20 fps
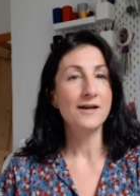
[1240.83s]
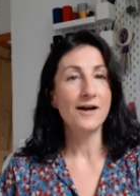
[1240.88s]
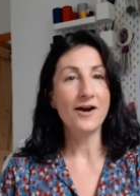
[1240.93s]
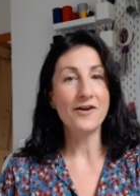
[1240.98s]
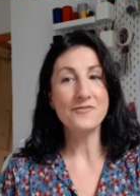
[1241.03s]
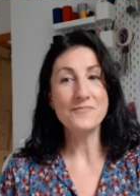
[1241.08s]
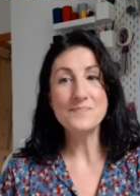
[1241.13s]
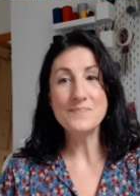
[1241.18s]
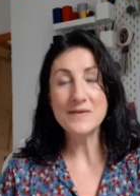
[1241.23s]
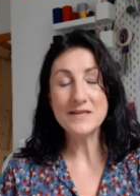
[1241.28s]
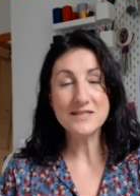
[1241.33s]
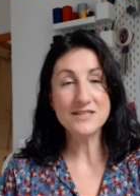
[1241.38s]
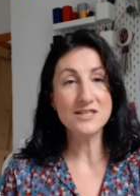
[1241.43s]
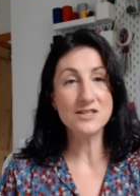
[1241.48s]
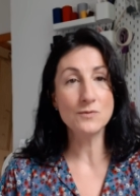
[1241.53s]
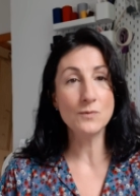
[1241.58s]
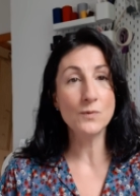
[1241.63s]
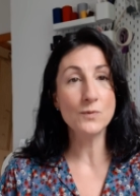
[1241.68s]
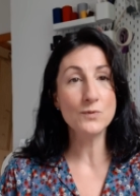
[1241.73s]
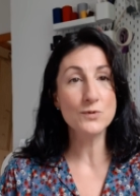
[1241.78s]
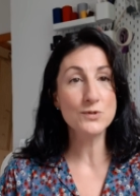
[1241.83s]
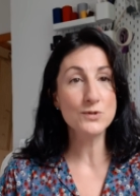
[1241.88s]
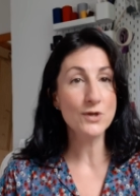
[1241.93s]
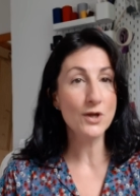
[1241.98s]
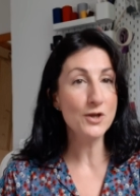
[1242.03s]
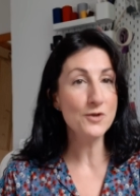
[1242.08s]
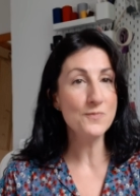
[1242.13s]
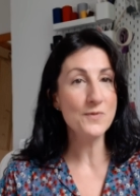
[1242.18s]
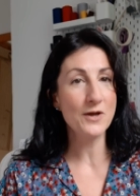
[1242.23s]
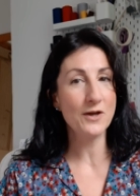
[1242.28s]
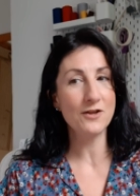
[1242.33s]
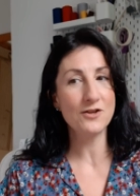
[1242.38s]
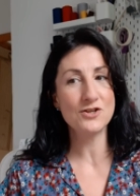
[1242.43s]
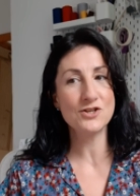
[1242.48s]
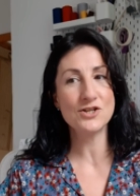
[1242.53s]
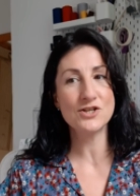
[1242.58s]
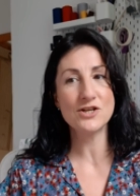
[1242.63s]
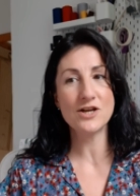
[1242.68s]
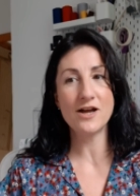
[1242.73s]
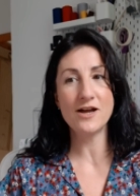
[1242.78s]
I've missed you all so
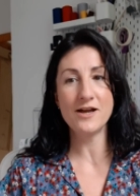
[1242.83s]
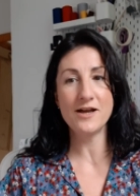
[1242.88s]
much.